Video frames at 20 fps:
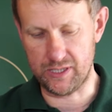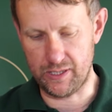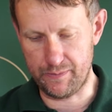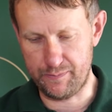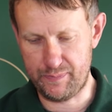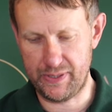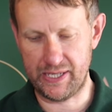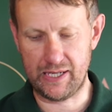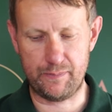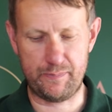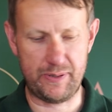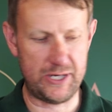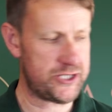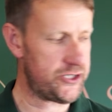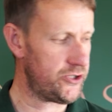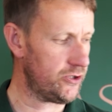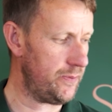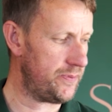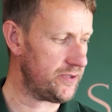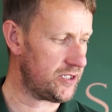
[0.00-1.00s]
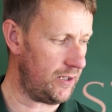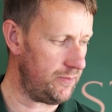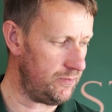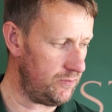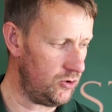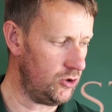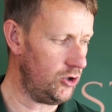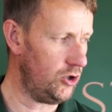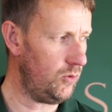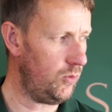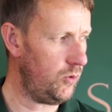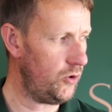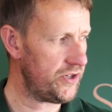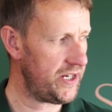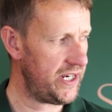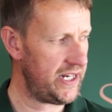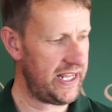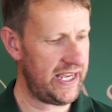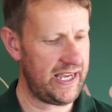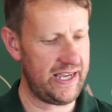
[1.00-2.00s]
got a bigger pistol grip, it's got more wood
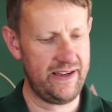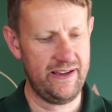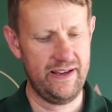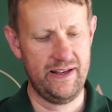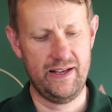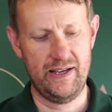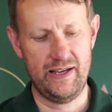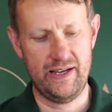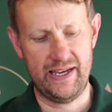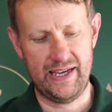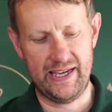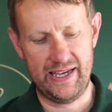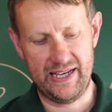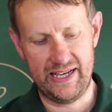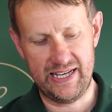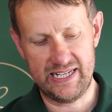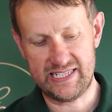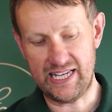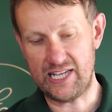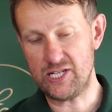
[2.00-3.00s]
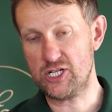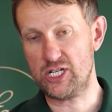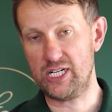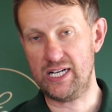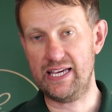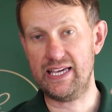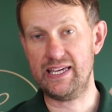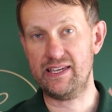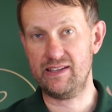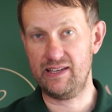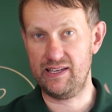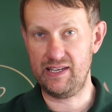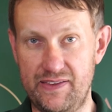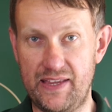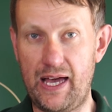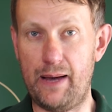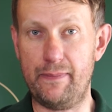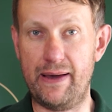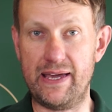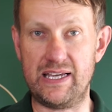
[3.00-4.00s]
in it. Essentially,
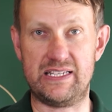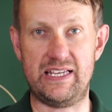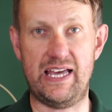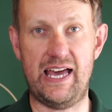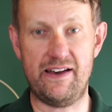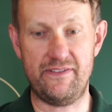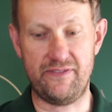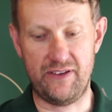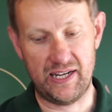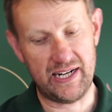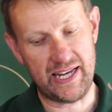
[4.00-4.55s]
that makes it heavier.